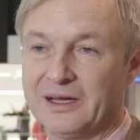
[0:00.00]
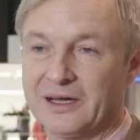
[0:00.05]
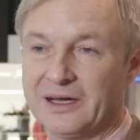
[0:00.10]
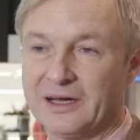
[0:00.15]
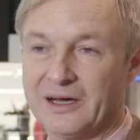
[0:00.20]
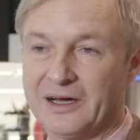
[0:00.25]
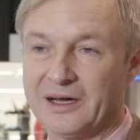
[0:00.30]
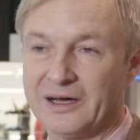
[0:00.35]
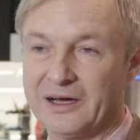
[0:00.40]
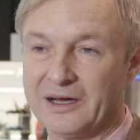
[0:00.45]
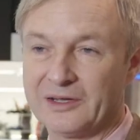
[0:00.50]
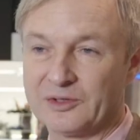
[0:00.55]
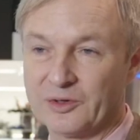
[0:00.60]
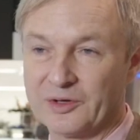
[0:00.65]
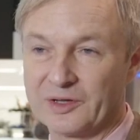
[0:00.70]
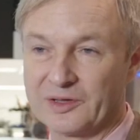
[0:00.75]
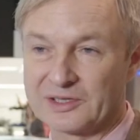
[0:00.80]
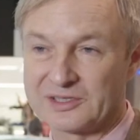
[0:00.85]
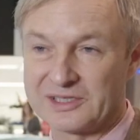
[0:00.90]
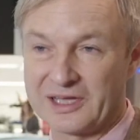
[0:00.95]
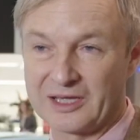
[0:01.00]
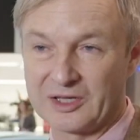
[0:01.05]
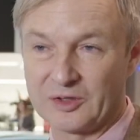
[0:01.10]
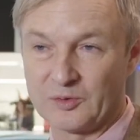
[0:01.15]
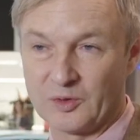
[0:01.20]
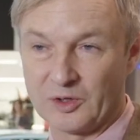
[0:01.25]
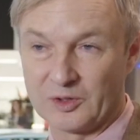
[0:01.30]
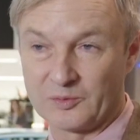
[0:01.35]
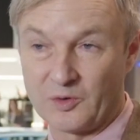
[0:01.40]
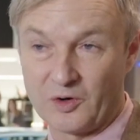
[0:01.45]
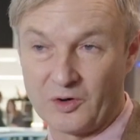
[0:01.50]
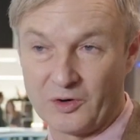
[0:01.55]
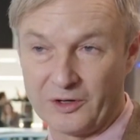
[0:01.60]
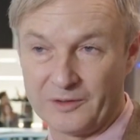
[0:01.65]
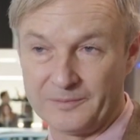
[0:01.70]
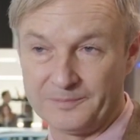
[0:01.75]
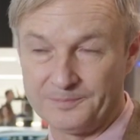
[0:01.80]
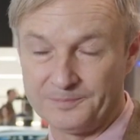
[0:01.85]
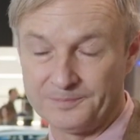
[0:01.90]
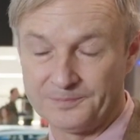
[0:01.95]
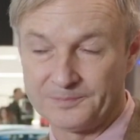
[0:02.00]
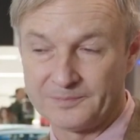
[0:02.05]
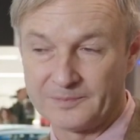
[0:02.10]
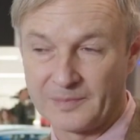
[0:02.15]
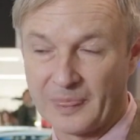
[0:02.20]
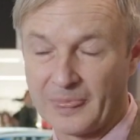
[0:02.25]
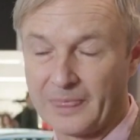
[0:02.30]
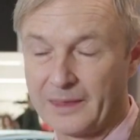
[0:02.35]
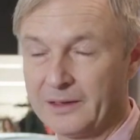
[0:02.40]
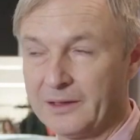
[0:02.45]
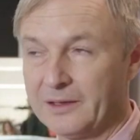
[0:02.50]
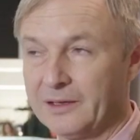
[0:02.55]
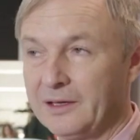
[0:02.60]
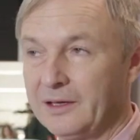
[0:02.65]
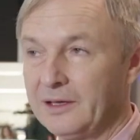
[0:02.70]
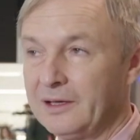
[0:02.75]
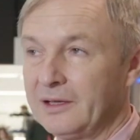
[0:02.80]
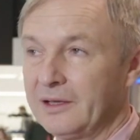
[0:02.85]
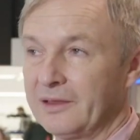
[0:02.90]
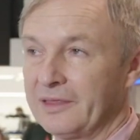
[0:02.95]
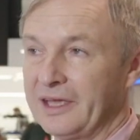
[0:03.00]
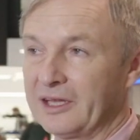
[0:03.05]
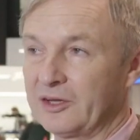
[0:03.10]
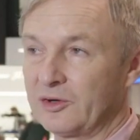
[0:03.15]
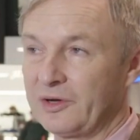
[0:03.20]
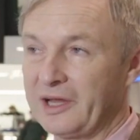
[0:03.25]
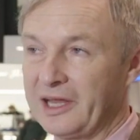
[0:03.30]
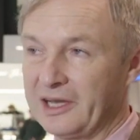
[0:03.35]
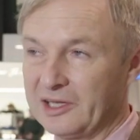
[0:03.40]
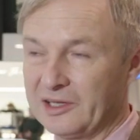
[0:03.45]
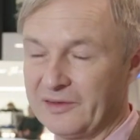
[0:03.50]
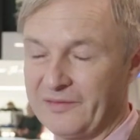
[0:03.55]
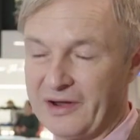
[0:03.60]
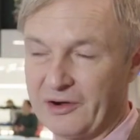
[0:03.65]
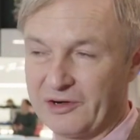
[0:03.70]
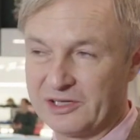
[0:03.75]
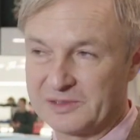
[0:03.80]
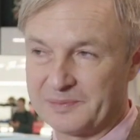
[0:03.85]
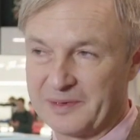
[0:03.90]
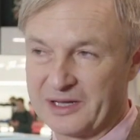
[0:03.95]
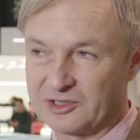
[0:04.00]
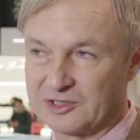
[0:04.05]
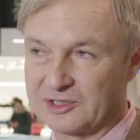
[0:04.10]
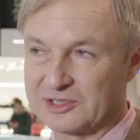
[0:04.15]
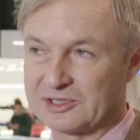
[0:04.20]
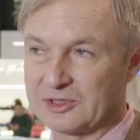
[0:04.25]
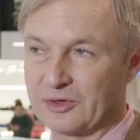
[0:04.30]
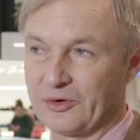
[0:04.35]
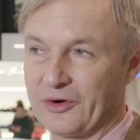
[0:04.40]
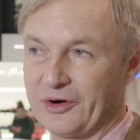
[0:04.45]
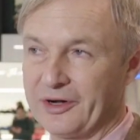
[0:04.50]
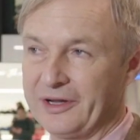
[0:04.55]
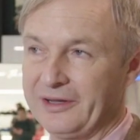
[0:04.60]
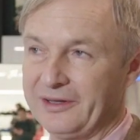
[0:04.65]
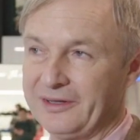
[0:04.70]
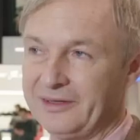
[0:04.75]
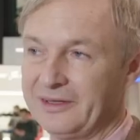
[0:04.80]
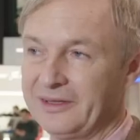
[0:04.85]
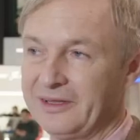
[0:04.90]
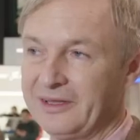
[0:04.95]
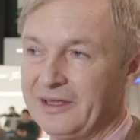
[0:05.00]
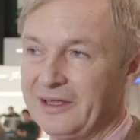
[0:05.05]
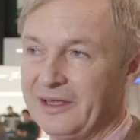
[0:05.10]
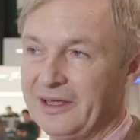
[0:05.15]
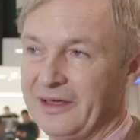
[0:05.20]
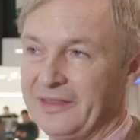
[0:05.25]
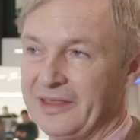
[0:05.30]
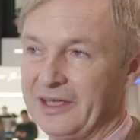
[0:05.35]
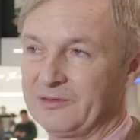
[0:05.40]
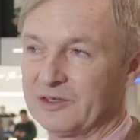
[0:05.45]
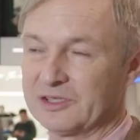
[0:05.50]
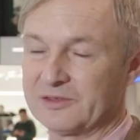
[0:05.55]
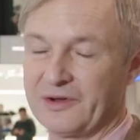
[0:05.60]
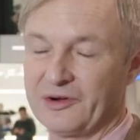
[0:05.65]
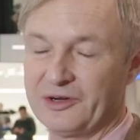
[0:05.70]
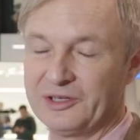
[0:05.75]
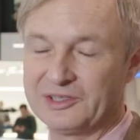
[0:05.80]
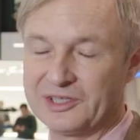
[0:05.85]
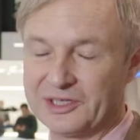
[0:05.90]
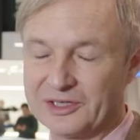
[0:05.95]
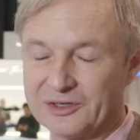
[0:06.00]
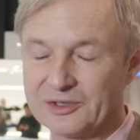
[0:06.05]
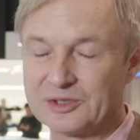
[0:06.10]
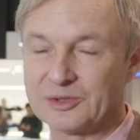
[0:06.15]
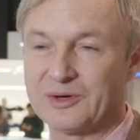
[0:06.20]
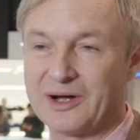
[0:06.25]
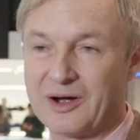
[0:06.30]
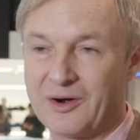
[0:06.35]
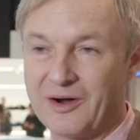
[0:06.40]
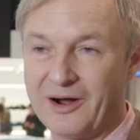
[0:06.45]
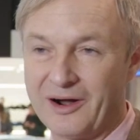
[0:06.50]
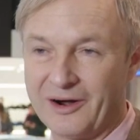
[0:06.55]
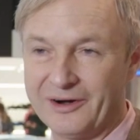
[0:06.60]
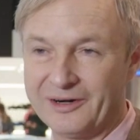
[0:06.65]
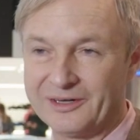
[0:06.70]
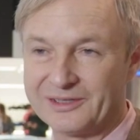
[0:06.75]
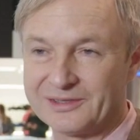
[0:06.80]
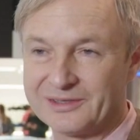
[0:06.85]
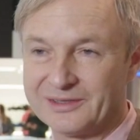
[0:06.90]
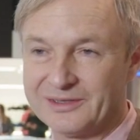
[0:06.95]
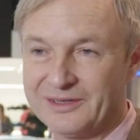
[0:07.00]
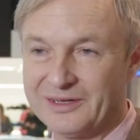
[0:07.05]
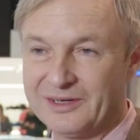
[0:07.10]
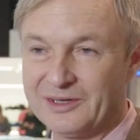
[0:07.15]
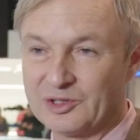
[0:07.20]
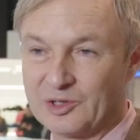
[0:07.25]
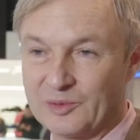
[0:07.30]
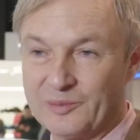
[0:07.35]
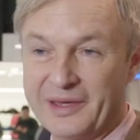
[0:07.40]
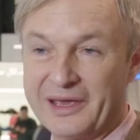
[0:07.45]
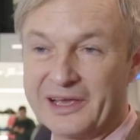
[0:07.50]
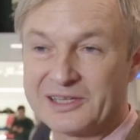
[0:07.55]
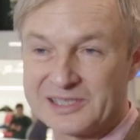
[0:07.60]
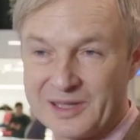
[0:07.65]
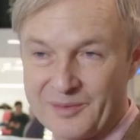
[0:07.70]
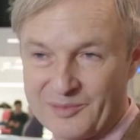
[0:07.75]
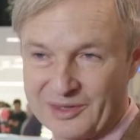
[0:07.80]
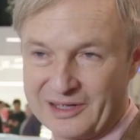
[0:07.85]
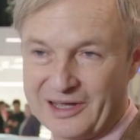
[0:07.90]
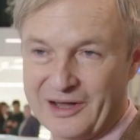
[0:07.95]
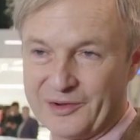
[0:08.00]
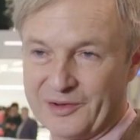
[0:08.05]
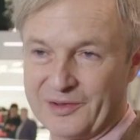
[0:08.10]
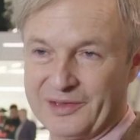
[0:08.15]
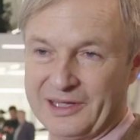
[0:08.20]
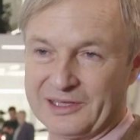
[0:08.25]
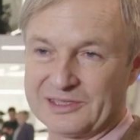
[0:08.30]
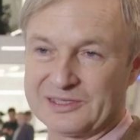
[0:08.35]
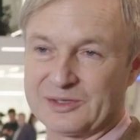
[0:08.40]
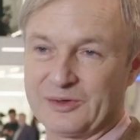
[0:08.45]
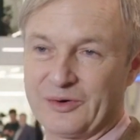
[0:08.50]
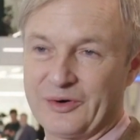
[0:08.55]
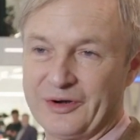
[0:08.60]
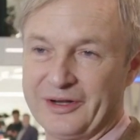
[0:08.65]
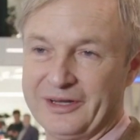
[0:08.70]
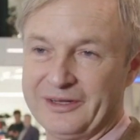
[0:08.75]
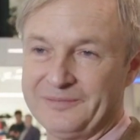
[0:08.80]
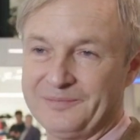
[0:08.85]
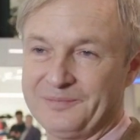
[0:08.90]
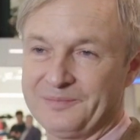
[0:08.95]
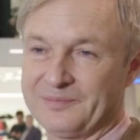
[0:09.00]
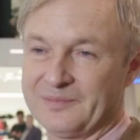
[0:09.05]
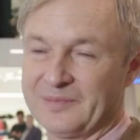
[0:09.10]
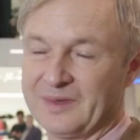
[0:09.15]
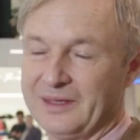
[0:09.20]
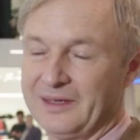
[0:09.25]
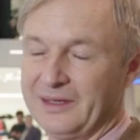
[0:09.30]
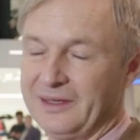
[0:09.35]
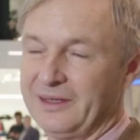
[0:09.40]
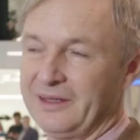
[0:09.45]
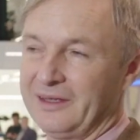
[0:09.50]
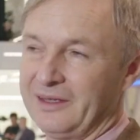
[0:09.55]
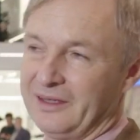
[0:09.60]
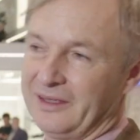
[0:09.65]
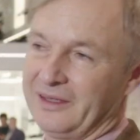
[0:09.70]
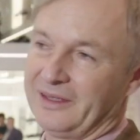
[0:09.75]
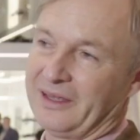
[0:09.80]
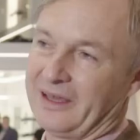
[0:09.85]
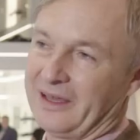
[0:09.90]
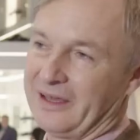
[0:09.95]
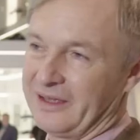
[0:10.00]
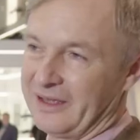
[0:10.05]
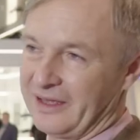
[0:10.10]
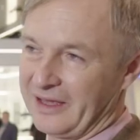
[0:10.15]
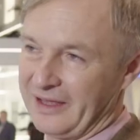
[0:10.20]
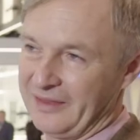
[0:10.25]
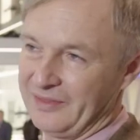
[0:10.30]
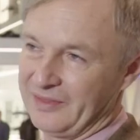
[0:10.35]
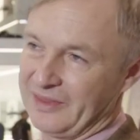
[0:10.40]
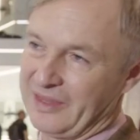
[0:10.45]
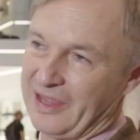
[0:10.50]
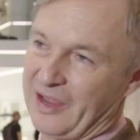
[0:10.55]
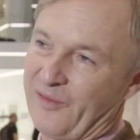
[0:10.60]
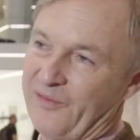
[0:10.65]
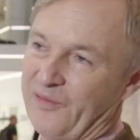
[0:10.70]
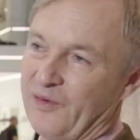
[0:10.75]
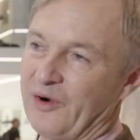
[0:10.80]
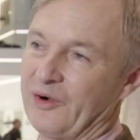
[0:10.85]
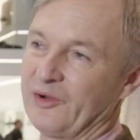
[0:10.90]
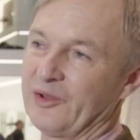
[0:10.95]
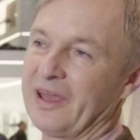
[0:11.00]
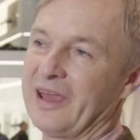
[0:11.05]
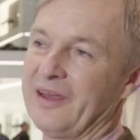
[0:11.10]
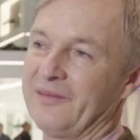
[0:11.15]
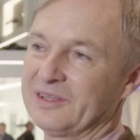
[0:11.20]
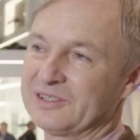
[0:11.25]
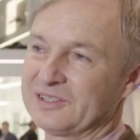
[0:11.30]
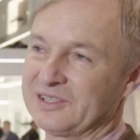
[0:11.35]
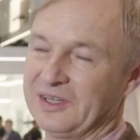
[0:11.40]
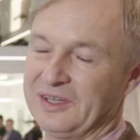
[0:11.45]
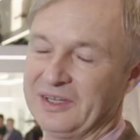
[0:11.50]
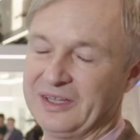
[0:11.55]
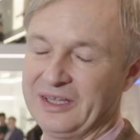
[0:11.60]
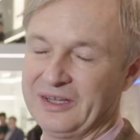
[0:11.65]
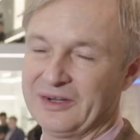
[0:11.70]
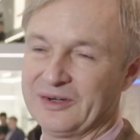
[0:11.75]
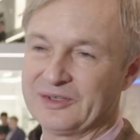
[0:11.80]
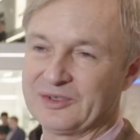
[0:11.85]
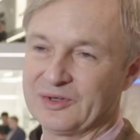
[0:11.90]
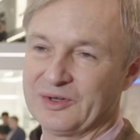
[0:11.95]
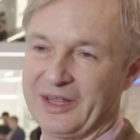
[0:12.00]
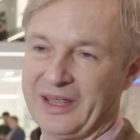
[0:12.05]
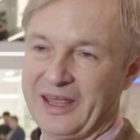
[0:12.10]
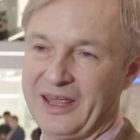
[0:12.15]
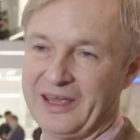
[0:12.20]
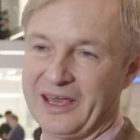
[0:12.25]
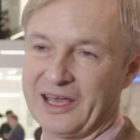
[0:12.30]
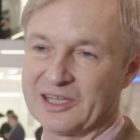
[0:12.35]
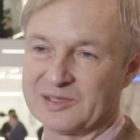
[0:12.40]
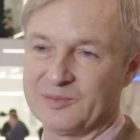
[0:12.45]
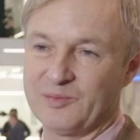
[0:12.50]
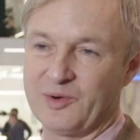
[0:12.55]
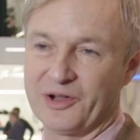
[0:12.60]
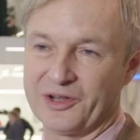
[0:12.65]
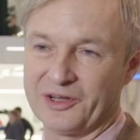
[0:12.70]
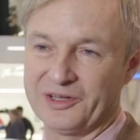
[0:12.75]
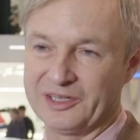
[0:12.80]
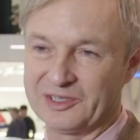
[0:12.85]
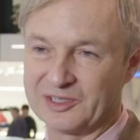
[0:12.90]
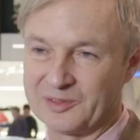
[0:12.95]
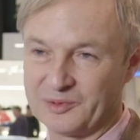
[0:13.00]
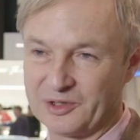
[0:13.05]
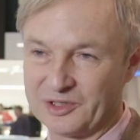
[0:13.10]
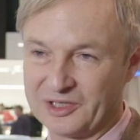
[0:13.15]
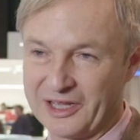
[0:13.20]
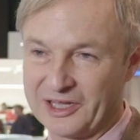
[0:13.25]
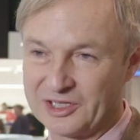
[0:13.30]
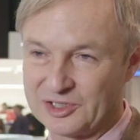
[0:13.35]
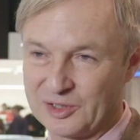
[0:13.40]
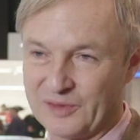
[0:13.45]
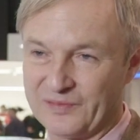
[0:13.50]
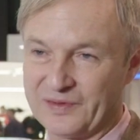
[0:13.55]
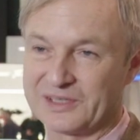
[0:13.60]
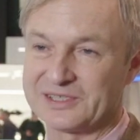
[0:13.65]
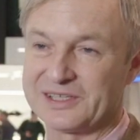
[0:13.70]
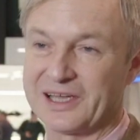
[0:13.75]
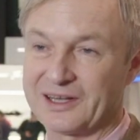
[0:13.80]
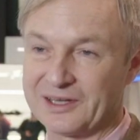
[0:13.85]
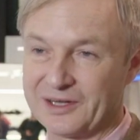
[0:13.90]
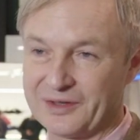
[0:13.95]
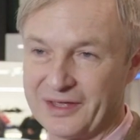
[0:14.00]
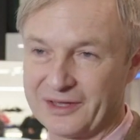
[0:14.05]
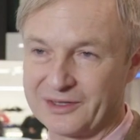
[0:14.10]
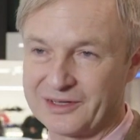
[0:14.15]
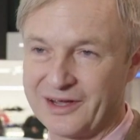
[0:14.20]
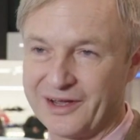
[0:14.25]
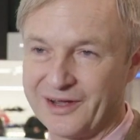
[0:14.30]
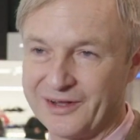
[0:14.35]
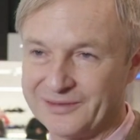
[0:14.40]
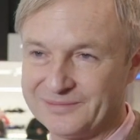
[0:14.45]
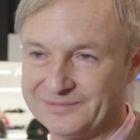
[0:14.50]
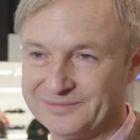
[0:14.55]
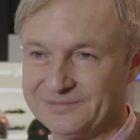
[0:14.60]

uh, during the Second World War. That created a very special story, and that was very dear to our heart to make something out of that story. And therefore, you have it sitting here today as a modern interpretation of exactly that car.